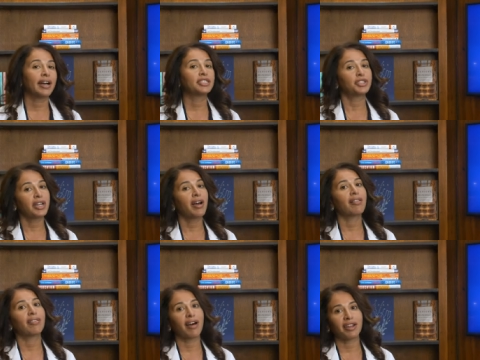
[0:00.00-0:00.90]
I treat a
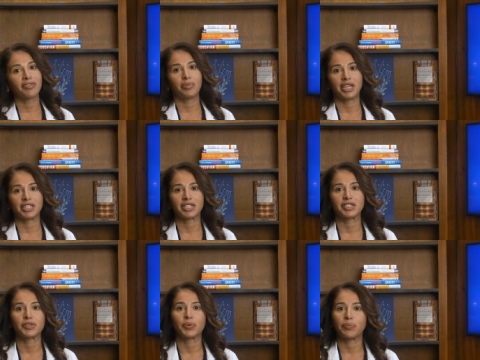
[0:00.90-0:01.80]
lot of
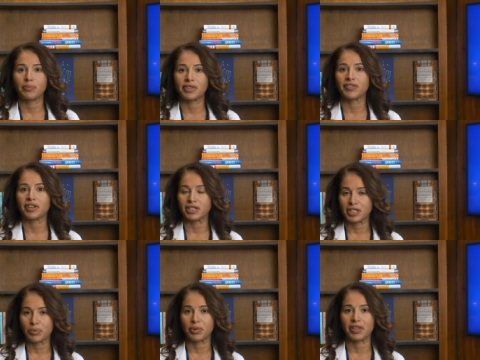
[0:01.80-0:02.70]
patients with
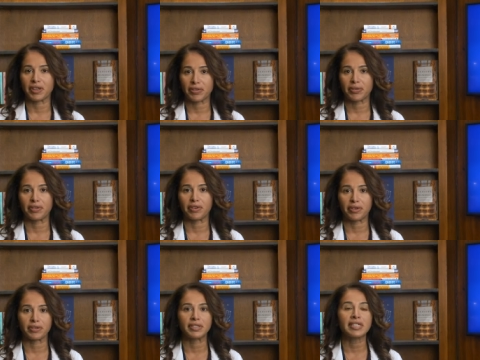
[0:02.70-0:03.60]
difficulty breathing through their
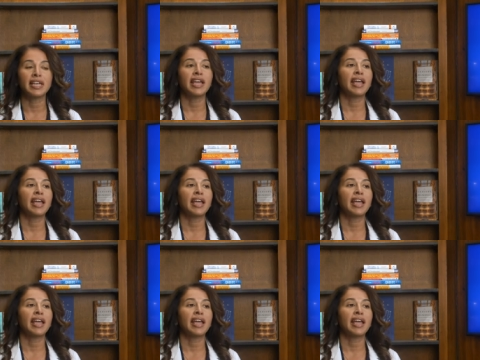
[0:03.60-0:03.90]
nose,